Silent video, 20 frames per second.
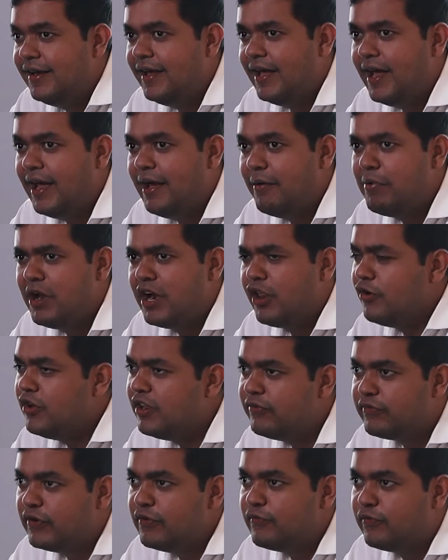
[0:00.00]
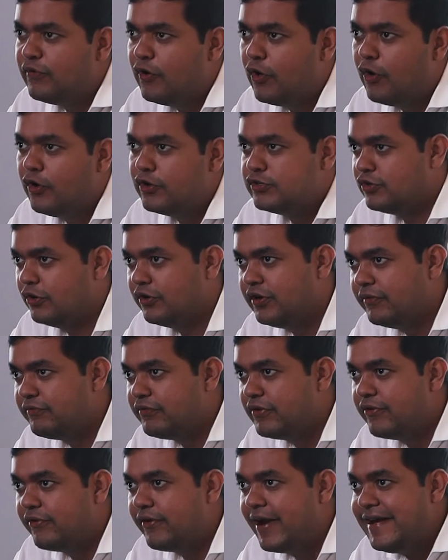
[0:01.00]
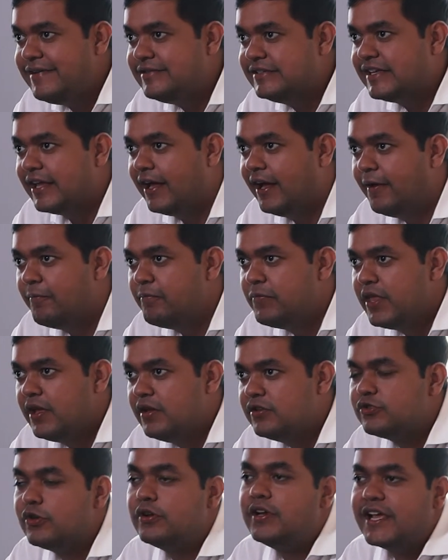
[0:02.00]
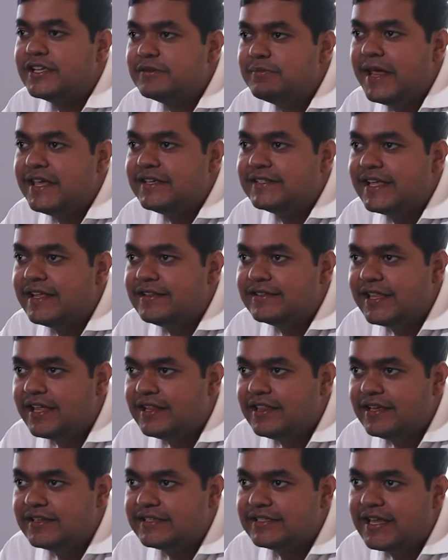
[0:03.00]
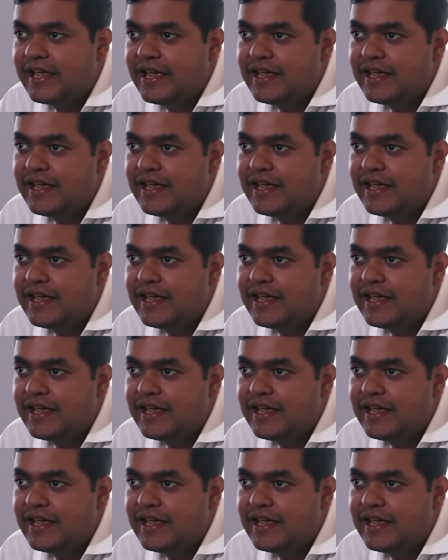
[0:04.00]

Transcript: but on different floors or different rents. So it does make sense that there's